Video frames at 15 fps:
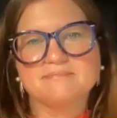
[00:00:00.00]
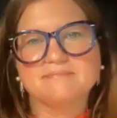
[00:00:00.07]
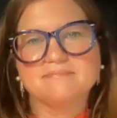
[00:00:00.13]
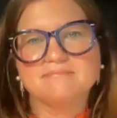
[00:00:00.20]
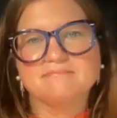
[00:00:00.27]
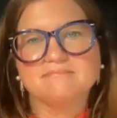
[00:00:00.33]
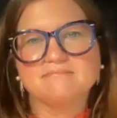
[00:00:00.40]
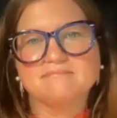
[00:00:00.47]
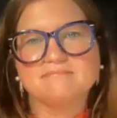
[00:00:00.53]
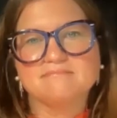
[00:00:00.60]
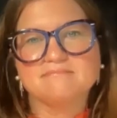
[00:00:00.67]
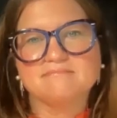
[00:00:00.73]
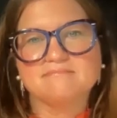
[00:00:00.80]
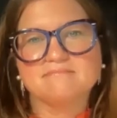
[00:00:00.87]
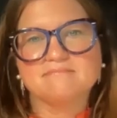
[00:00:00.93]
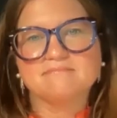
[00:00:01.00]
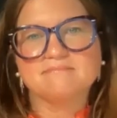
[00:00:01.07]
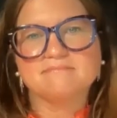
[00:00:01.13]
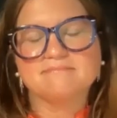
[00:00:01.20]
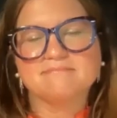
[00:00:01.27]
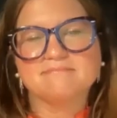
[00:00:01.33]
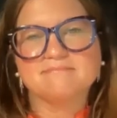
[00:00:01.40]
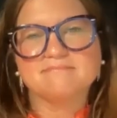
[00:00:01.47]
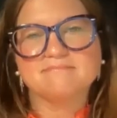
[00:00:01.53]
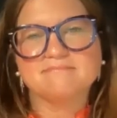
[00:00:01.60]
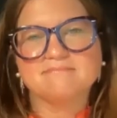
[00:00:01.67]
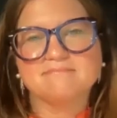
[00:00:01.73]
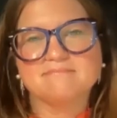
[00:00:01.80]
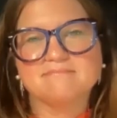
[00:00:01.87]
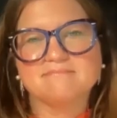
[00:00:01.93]

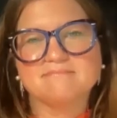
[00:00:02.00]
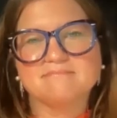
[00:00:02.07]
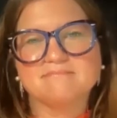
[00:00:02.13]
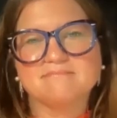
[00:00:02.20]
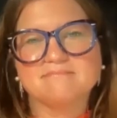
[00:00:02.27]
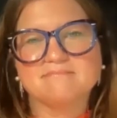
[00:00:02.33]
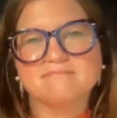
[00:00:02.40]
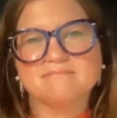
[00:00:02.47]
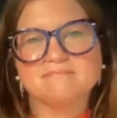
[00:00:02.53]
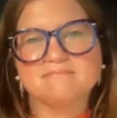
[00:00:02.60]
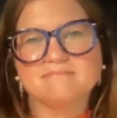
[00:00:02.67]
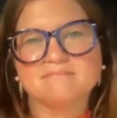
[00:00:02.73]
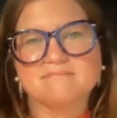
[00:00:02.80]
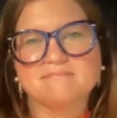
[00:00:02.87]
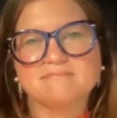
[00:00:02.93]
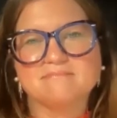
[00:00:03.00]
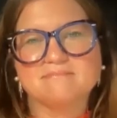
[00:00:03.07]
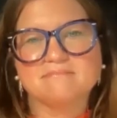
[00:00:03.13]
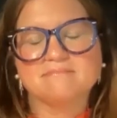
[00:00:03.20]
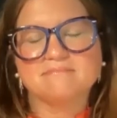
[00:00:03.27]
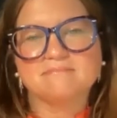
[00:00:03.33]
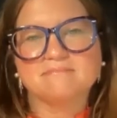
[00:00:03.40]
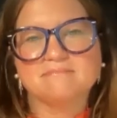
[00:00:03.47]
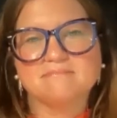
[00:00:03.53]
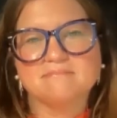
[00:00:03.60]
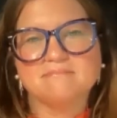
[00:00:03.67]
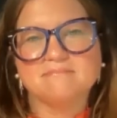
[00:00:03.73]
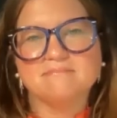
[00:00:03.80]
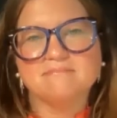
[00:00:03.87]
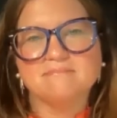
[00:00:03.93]

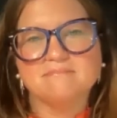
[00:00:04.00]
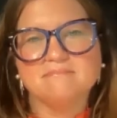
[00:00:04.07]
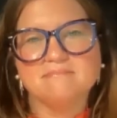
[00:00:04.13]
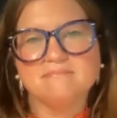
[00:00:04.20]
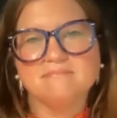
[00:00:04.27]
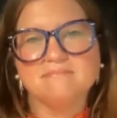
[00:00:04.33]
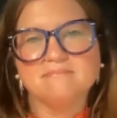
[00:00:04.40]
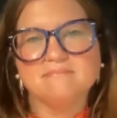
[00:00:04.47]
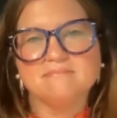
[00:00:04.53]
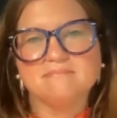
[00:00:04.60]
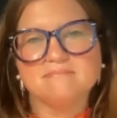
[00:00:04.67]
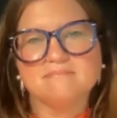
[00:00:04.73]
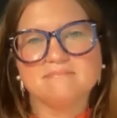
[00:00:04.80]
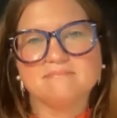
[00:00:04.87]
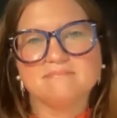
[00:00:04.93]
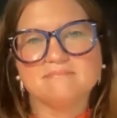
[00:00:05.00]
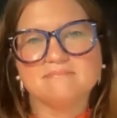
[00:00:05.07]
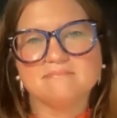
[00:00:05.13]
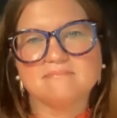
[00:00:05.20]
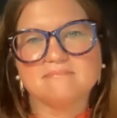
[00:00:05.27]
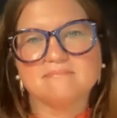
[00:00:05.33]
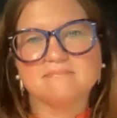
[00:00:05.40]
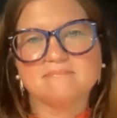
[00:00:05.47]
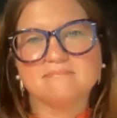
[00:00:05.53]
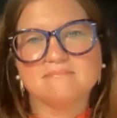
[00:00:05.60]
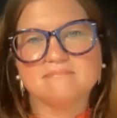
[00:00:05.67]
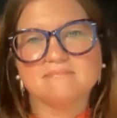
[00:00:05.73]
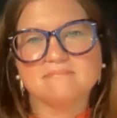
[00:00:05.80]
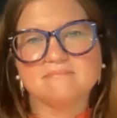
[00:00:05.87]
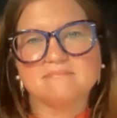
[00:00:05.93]

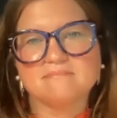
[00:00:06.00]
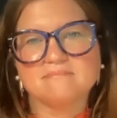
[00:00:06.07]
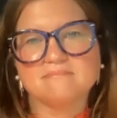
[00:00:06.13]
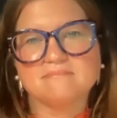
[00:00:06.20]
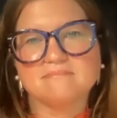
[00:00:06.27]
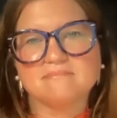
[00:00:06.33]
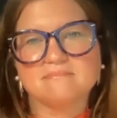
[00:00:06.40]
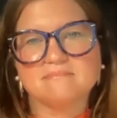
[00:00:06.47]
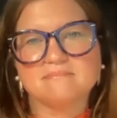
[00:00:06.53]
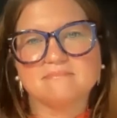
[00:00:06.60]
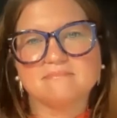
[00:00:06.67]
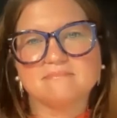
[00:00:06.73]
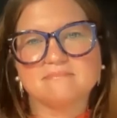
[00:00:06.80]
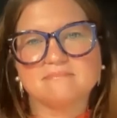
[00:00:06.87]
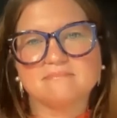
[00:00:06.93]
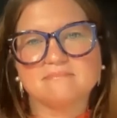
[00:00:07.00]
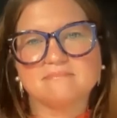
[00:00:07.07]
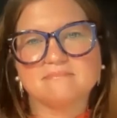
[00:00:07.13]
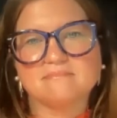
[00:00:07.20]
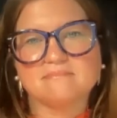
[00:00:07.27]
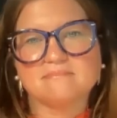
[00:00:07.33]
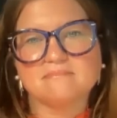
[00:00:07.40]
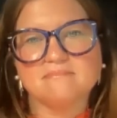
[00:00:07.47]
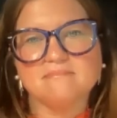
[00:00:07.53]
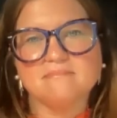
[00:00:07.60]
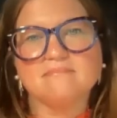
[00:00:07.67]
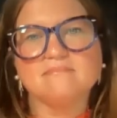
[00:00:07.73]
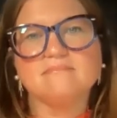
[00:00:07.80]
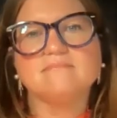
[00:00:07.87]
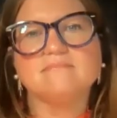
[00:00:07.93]
No words are spoken by the person on screen.